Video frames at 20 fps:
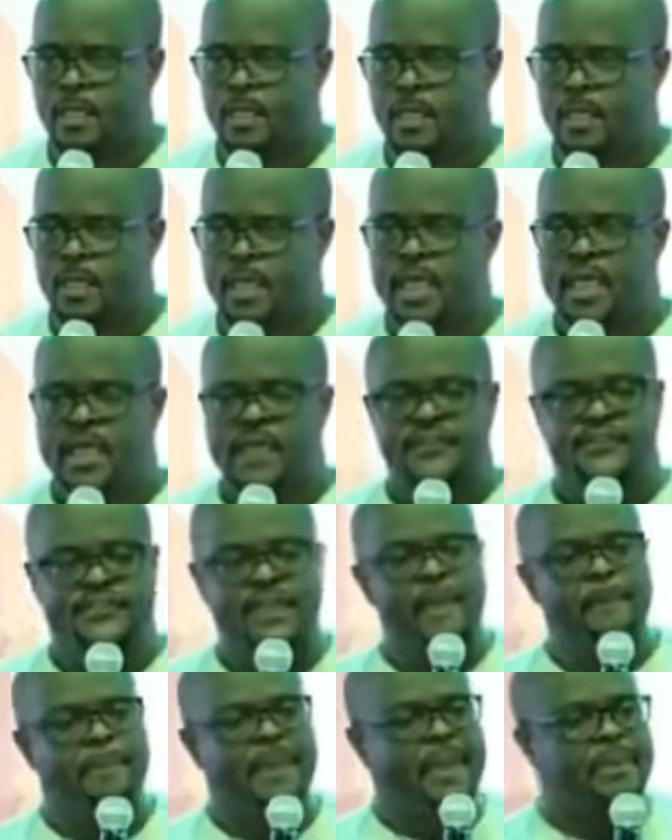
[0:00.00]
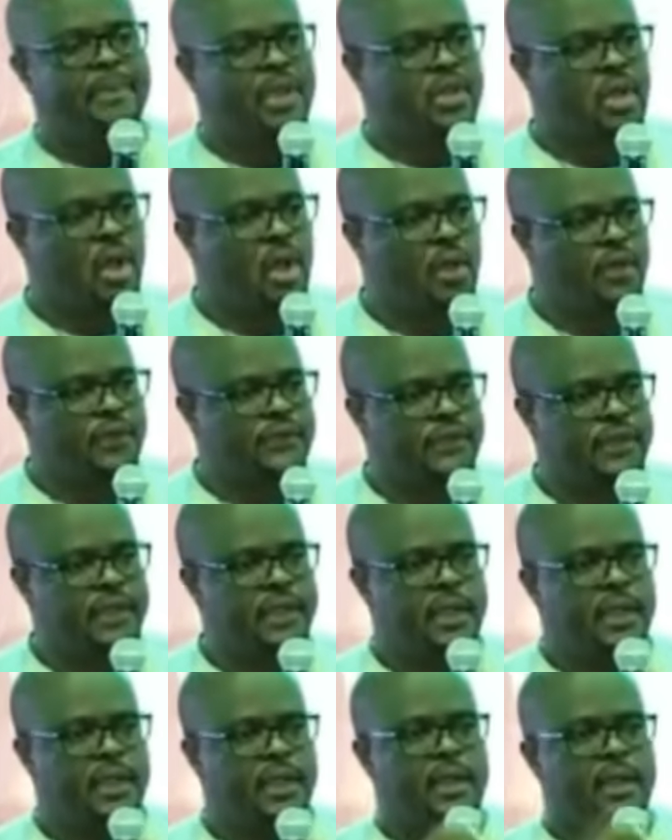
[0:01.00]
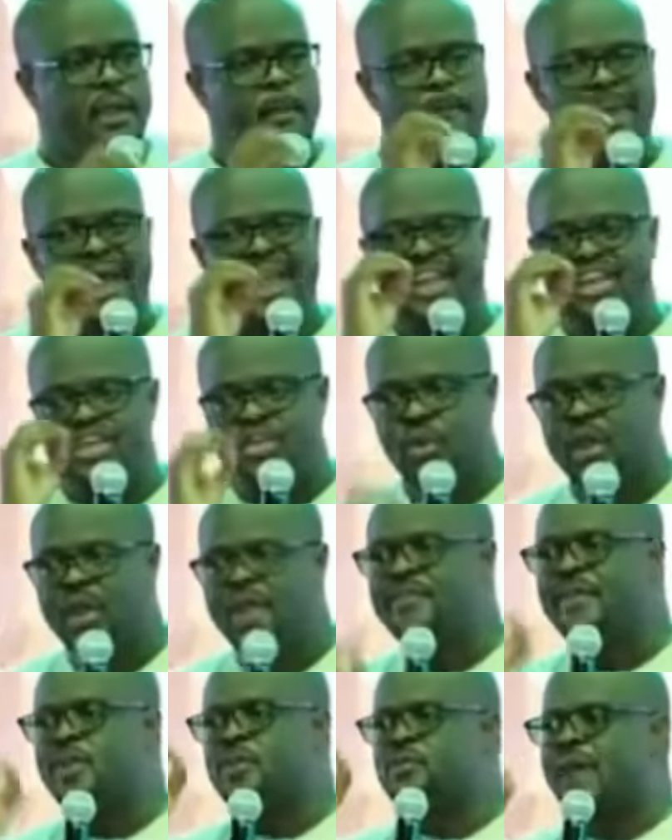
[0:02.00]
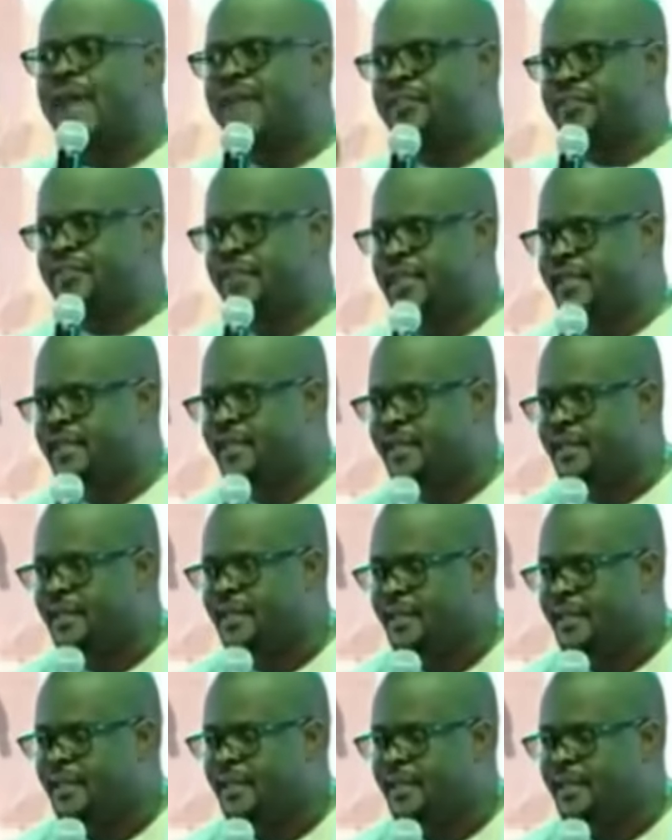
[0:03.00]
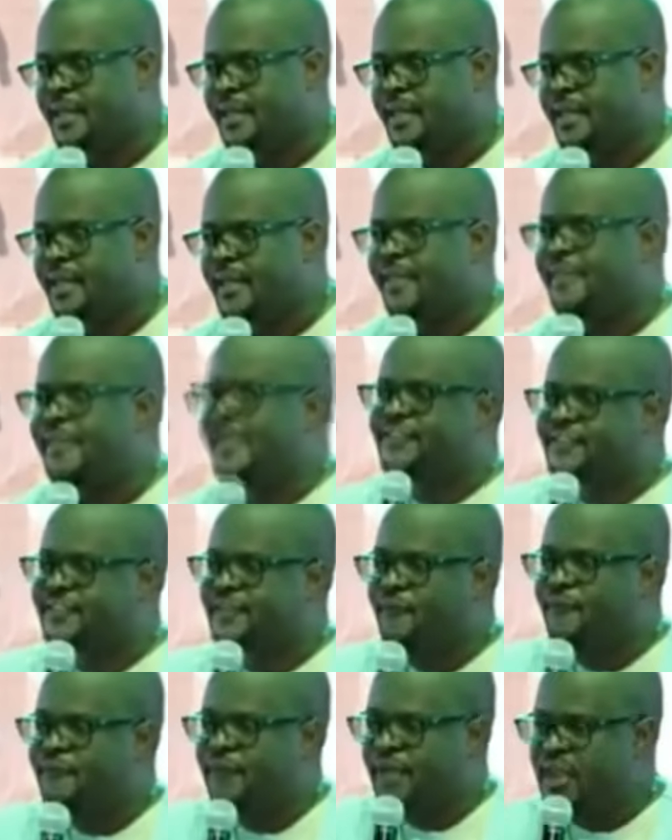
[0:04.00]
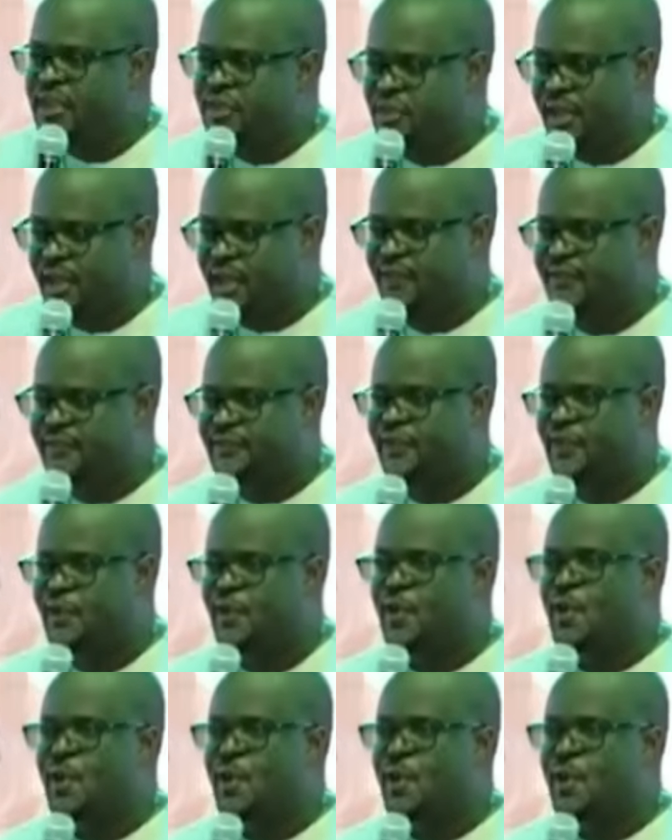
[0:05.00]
Simply because by doing the right thing, their self-interest will be